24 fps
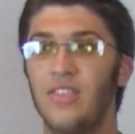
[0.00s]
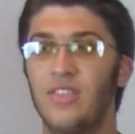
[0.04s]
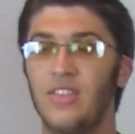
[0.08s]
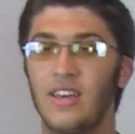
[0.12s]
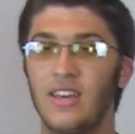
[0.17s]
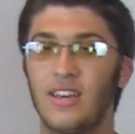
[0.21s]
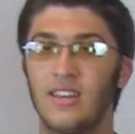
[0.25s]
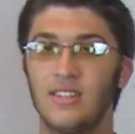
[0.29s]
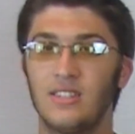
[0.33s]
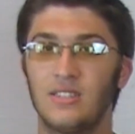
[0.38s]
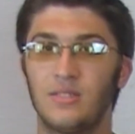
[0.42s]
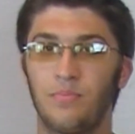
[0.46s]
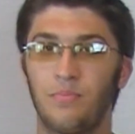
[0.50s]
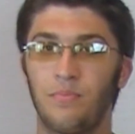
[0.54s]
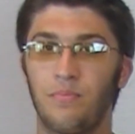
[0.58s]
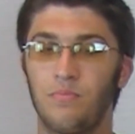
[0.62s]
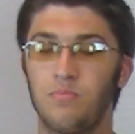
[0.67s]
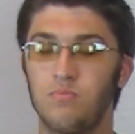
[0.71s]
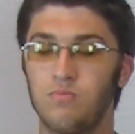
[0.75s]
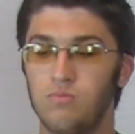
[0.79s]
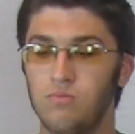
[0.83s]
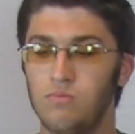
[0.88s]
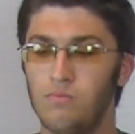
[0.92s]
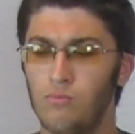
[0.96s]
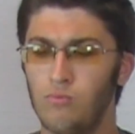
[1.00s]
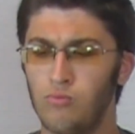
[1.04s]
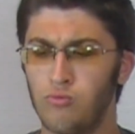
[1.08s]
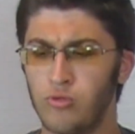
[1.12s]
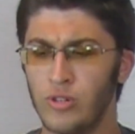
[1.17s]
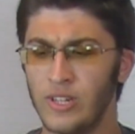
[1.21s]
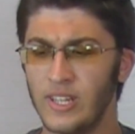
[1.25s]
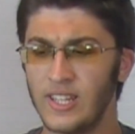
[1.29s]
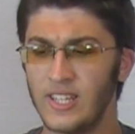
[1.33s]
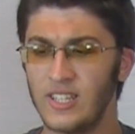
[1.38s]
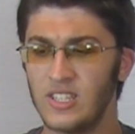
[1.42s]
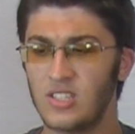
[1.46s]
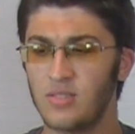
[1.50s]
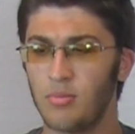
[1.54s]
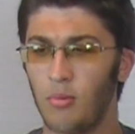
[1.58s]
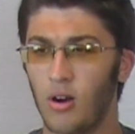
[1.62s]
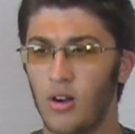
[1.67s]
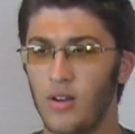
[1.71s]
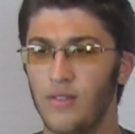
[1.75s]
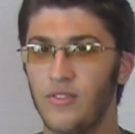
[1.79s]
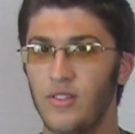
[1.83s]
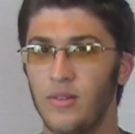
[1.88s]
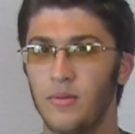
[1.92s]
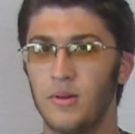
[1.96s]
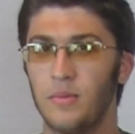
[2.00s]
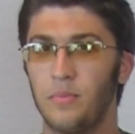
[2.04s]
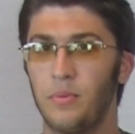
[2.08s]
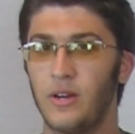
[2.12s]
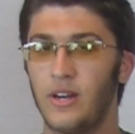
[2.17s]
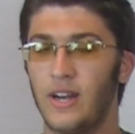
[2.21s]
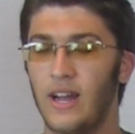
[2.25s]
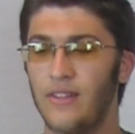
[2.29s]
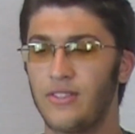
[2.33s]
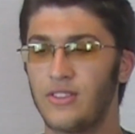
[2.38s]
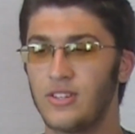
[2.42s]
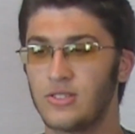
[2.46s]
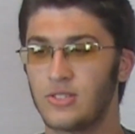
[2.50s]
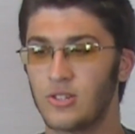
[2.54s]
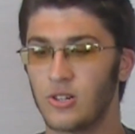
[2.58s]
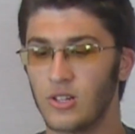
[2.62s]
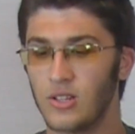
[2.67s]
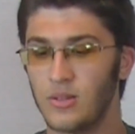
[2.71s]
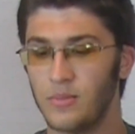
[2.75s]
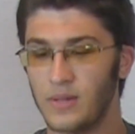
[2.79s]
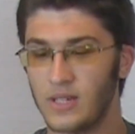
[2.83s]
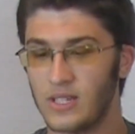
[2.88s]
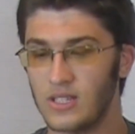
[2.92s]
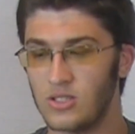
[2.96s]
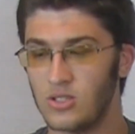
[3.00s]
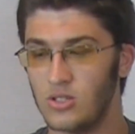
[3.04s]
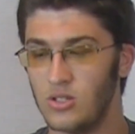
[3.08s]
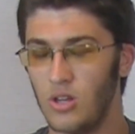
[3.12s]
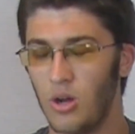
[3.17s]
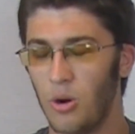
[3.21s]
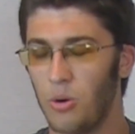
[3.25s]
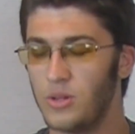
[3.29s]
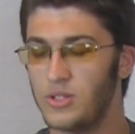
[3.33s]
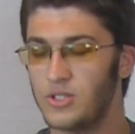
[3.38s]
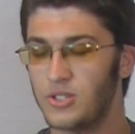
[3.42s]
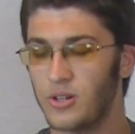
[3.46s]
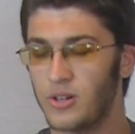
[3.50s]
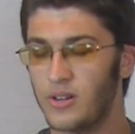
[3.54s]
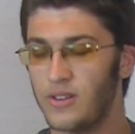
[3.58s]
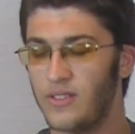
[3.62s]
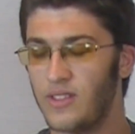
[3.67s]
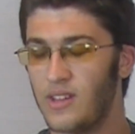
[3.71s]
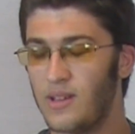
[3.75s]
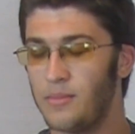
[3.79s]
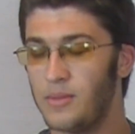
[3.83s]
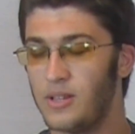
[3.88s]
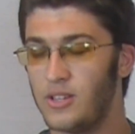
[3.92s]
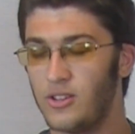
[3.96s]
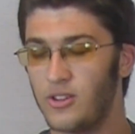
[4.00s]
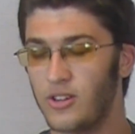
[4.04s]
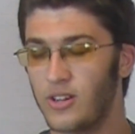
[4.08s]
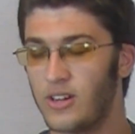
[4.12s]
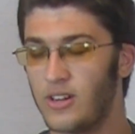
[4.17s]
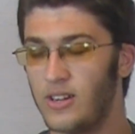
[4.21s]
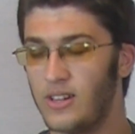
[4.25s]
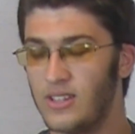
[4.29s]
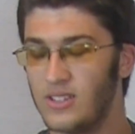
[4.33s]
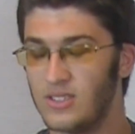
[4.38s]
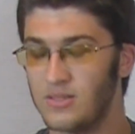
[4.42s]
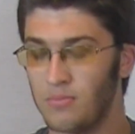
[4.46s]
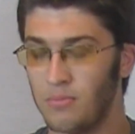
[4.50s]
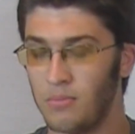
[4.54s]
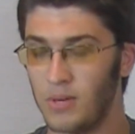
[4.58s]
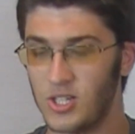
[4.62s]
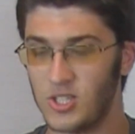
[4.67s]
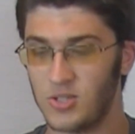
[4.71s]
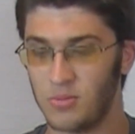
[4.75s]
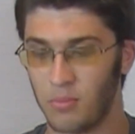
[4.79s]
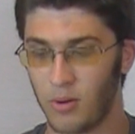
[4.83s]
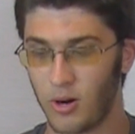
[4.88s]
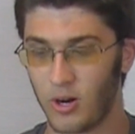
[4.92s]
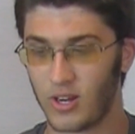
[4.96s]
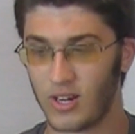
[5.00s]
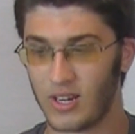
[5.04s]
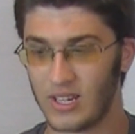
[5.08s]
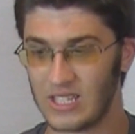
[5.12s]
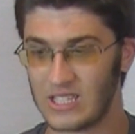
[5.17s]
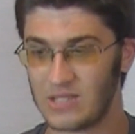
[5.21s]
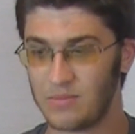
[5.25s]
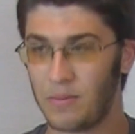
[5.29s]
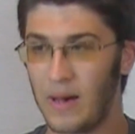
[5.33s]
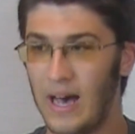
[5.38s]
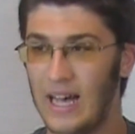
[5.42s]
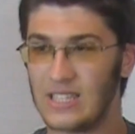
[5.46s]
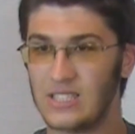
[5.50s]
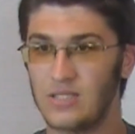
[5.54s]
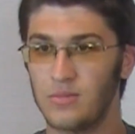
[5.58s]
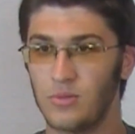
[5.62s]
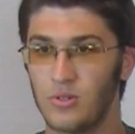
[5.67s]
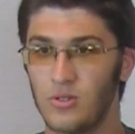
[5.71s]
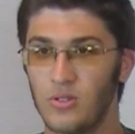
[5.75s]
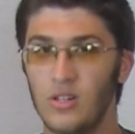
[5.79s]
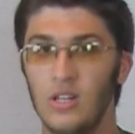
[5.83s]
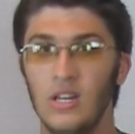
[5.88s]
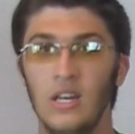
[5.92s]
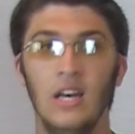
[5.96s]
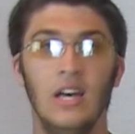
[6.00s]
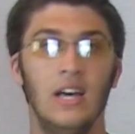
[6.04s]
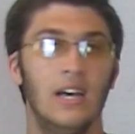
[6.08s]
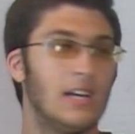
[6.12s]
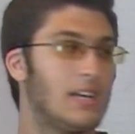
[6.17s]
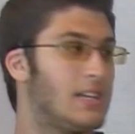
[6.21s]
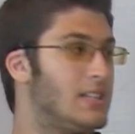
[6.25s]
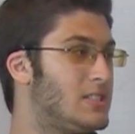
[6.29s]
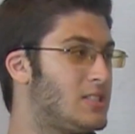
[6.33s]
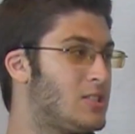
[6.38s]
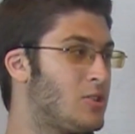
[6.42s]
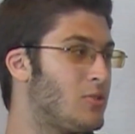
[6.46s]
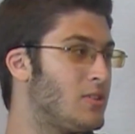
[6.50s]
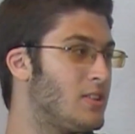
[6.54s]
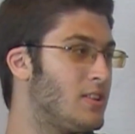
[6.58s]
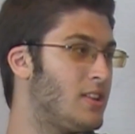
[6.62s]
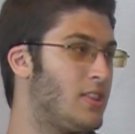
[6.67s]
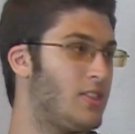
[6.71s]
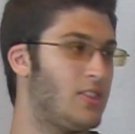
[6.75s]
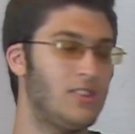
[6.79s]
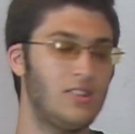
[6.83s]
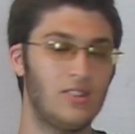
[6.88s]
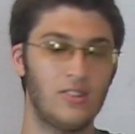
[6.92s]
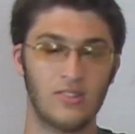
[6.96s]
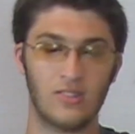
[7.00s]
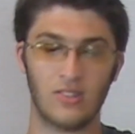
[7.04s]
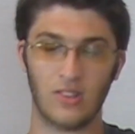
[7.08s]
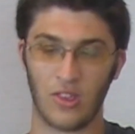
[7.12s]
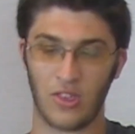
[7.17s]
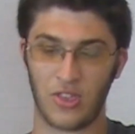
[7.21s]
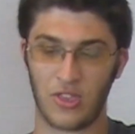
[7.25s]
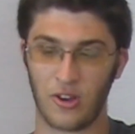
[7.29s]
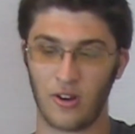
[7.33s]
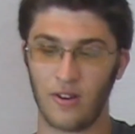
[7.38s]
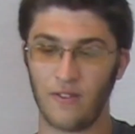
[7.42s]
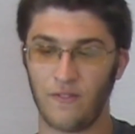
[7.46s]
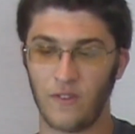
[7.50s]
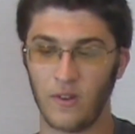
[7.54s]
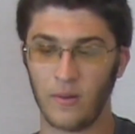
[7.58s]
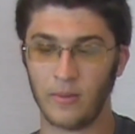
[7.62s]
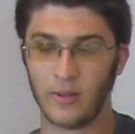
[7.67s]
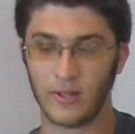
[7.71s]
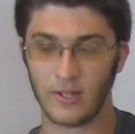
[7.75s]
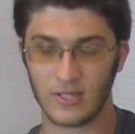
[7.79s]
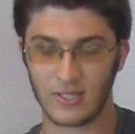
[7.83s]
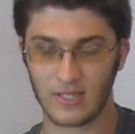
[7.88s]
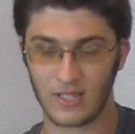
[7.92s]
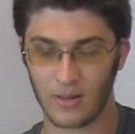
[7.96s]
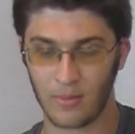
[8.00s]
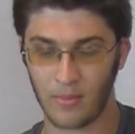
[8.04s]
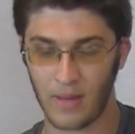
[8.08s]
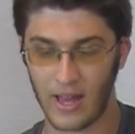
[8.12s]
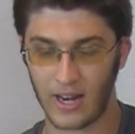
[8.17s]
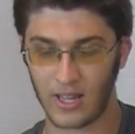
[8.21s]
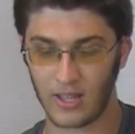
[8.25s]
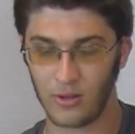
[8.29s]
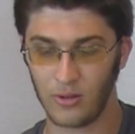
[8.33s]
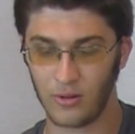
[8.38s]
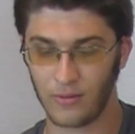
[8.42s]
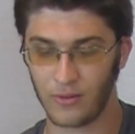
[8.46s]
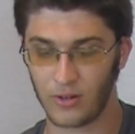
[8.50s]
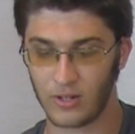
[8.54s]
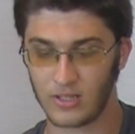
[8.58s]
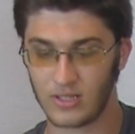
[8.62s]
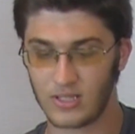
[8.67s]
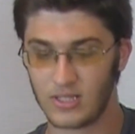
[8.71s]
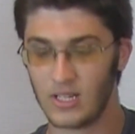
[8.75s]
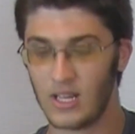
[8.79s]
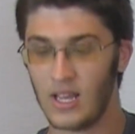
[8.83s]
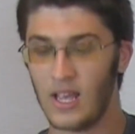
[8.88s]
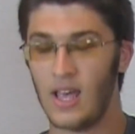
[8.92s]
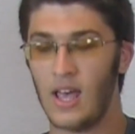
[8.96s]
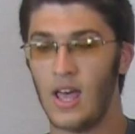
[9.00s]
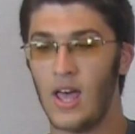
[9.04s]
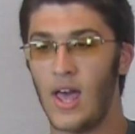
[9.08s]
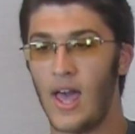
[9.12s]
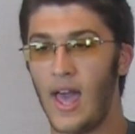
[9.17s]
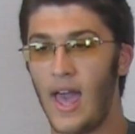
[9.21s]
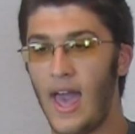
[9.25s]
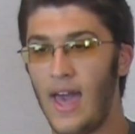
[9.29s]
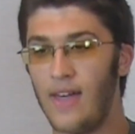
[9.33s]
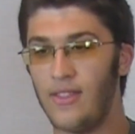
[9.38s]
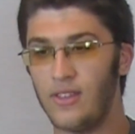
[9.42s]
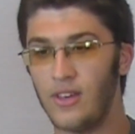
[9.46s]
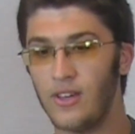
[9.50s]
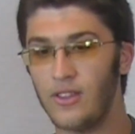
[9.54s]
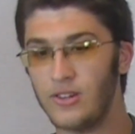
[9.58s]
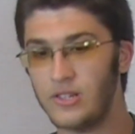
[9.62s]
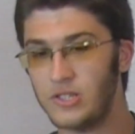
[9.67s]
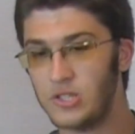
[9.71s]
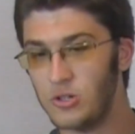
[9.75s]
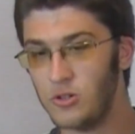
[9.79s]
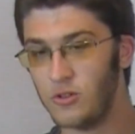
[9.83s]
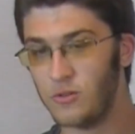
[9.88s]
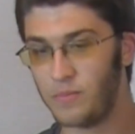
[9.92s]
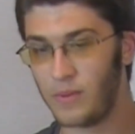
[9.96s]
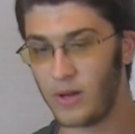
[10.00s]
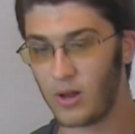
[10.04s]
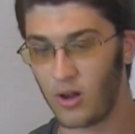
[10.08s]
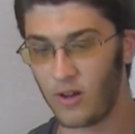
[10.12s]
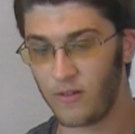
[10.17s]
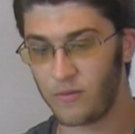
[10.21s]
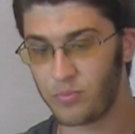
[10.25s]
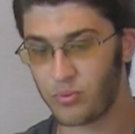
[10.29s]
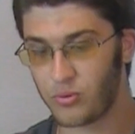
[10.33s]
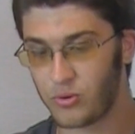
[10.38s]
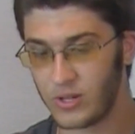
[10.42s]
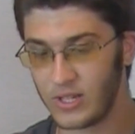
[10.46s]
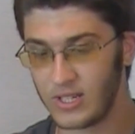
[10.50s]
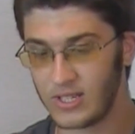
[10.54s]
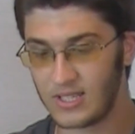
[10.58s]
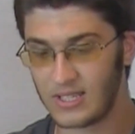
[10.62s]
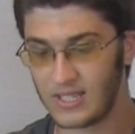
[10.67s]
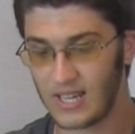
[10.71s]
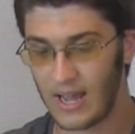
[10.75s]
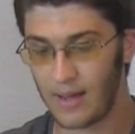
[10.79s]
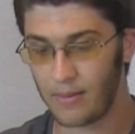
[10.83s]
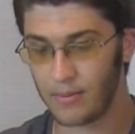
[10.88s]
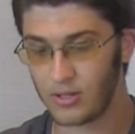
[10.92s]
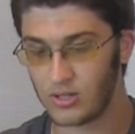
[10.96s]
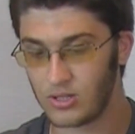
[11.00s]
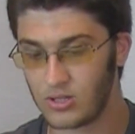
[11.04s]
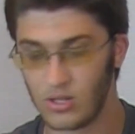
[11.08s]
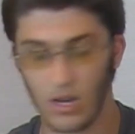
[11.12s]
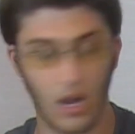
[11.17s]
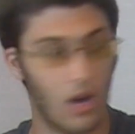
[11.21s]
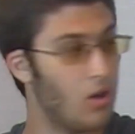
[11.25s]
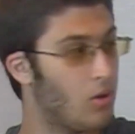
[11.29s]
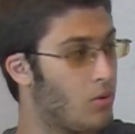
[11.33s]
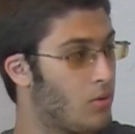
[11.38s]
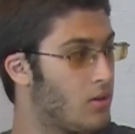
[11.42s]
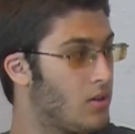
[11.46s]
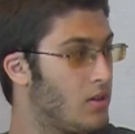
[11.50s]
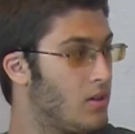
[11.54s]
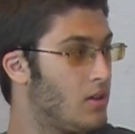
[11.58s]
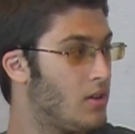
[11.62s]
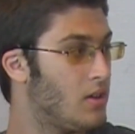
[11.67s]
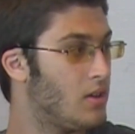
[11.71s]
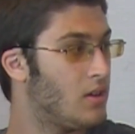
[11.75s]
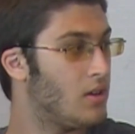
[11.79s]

I think it's really smart of them to put it out this early because no one's heard of them and you're going to need as much marketing as possible. Considering that this is the third film in their cinematic universe and the other two have been all pre-established. No.